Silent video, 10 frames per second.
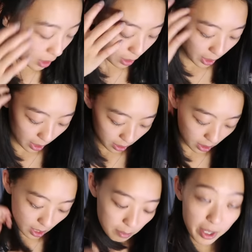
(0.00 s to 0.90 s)
Okay,
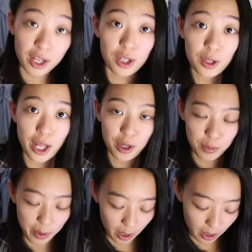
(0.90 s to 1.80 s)
then my other
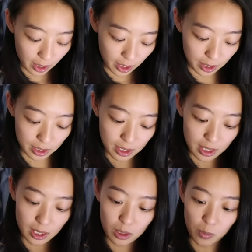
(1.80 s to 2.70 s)
leather bag is
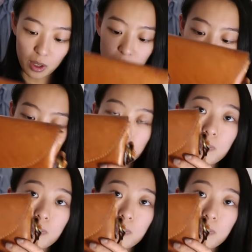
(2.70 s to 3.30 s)
this one